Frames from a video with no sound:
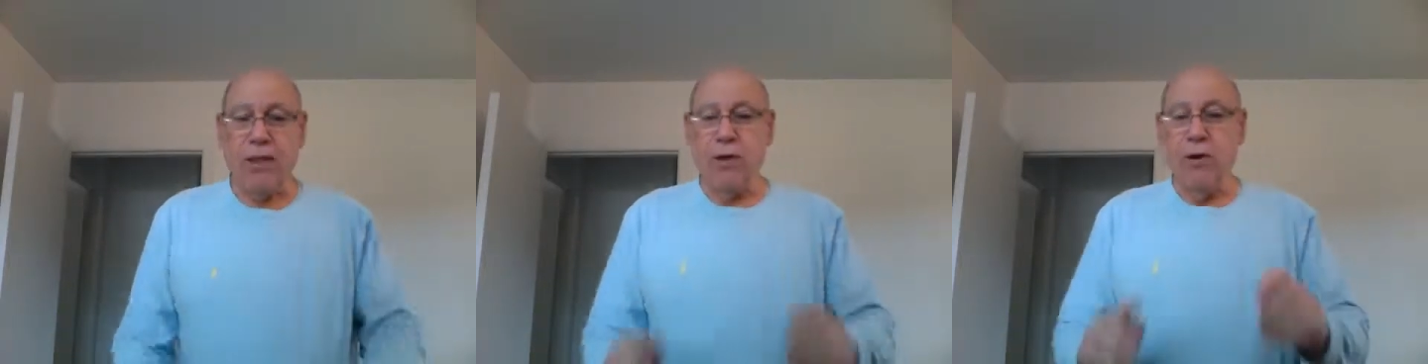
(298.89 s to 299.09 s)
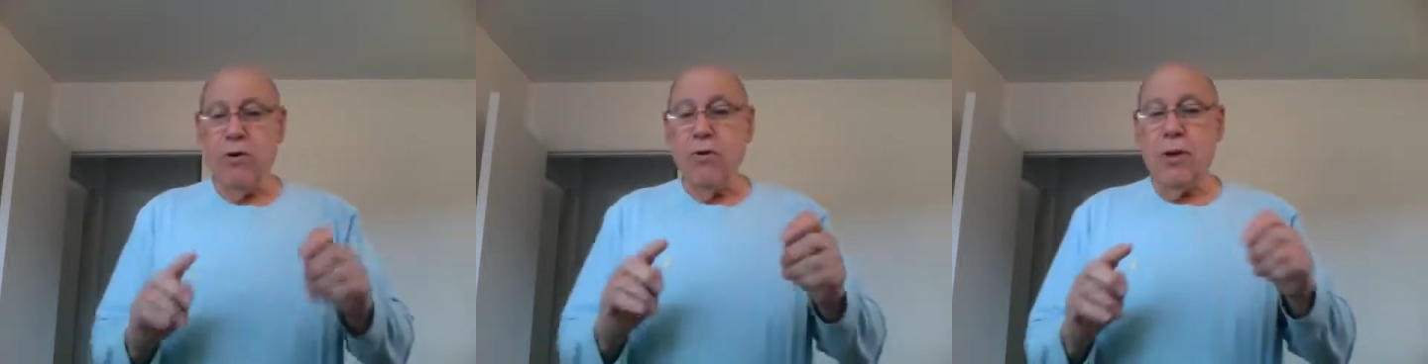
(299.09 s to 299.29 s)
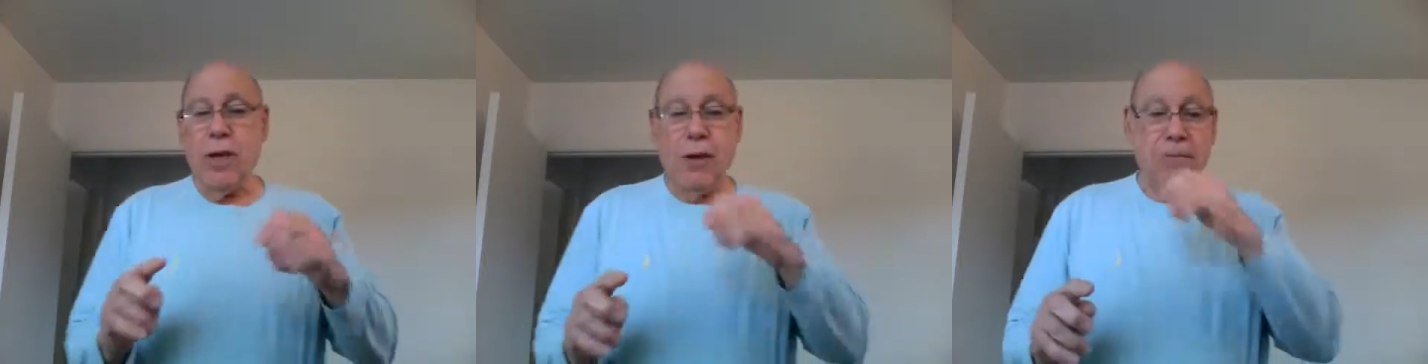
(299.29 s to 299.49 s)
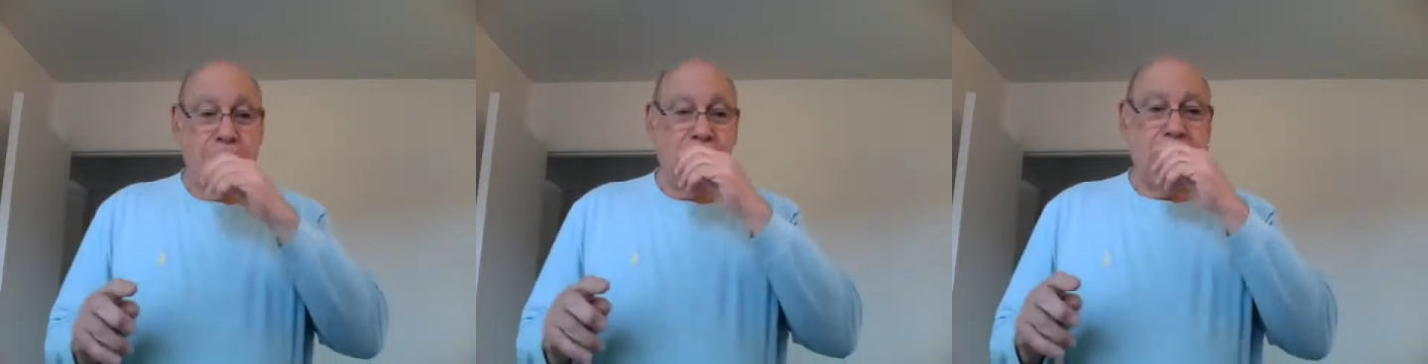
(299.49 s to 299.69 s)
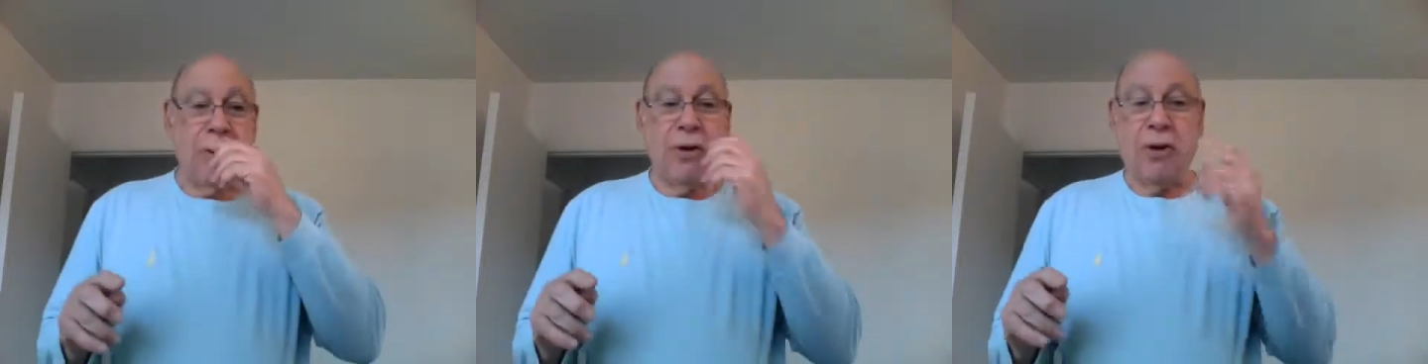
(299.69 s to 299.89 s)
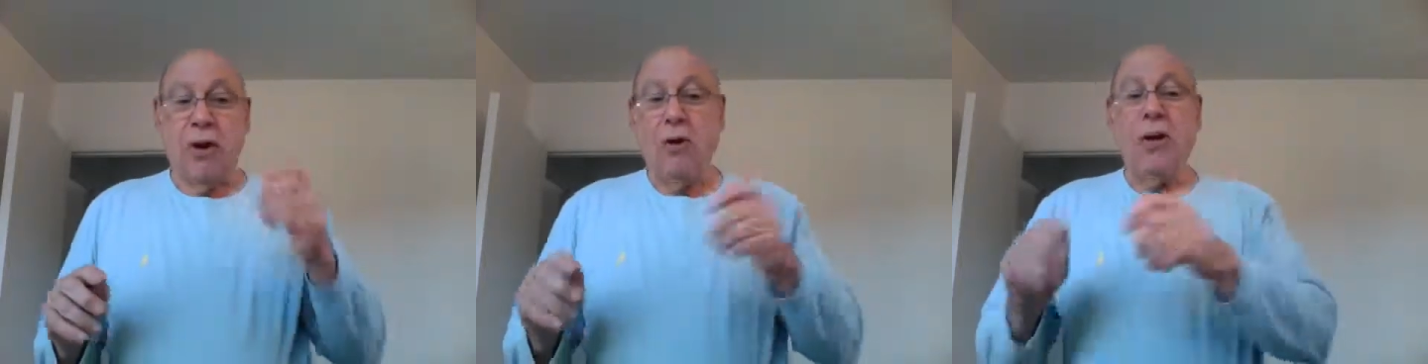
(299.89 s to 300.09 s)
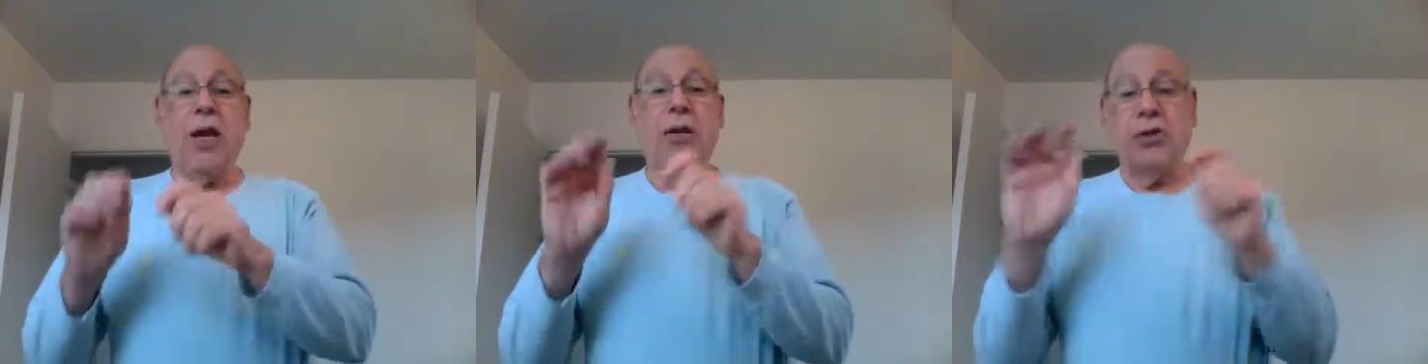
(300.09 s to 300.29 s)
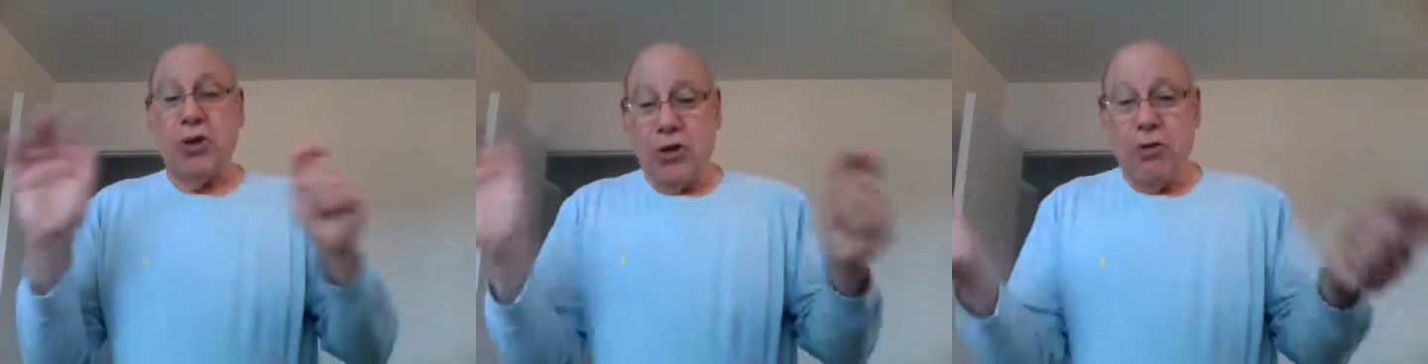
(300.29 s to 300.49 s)
Okay. Okay,
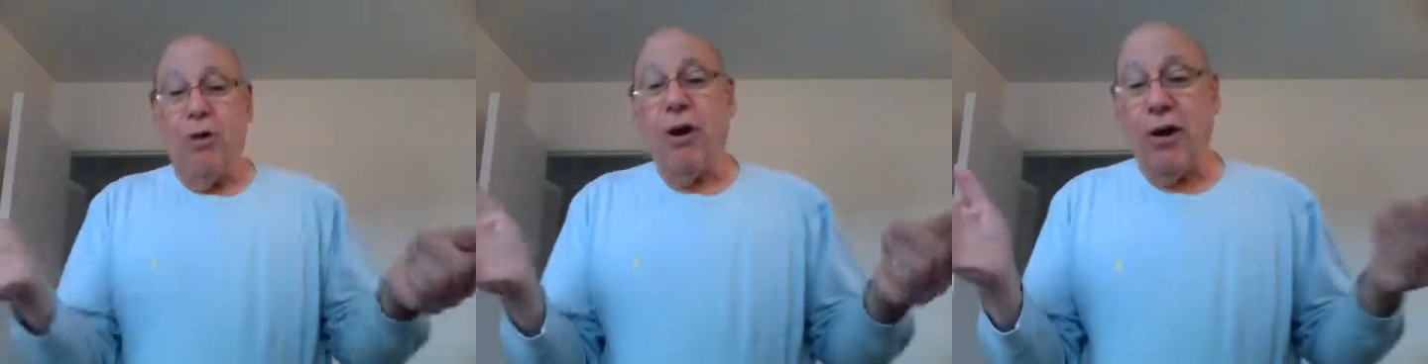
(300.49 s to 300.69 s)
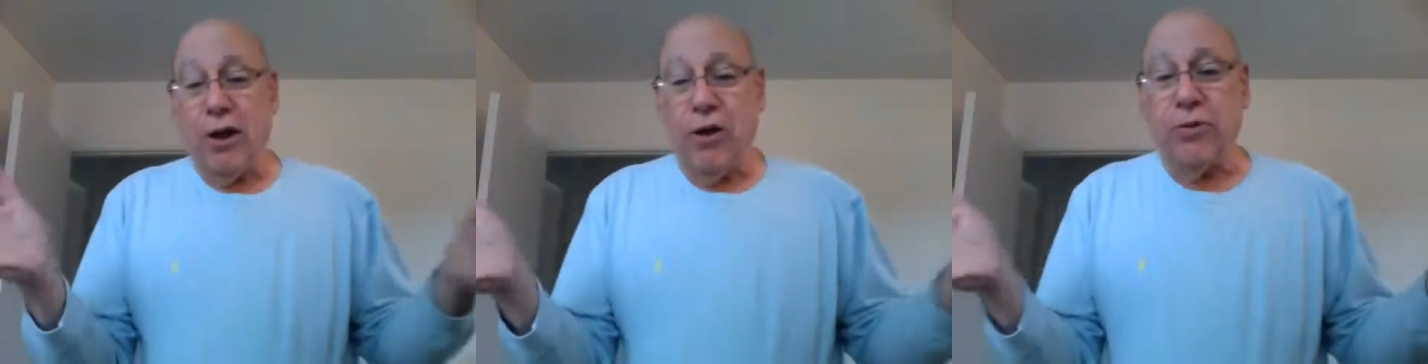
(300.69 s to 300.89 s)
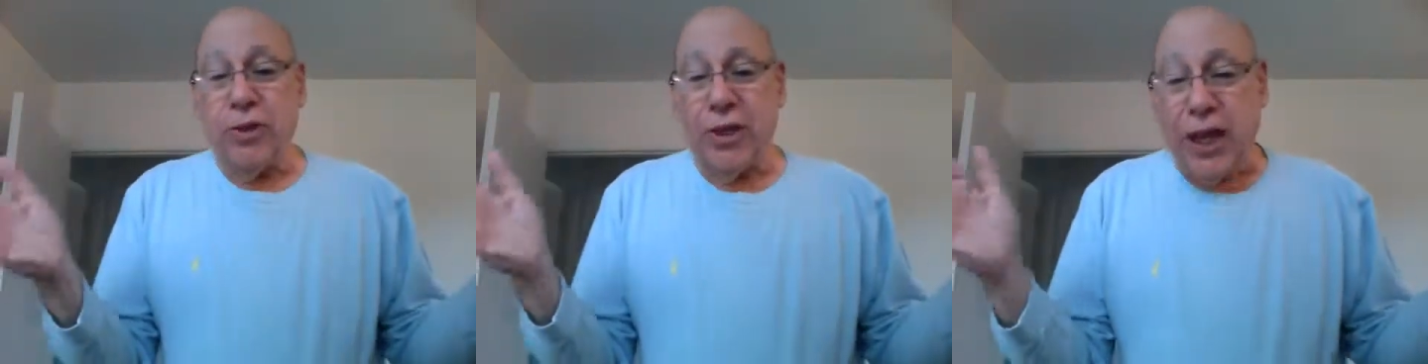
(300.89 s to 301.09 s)
so you are healthy.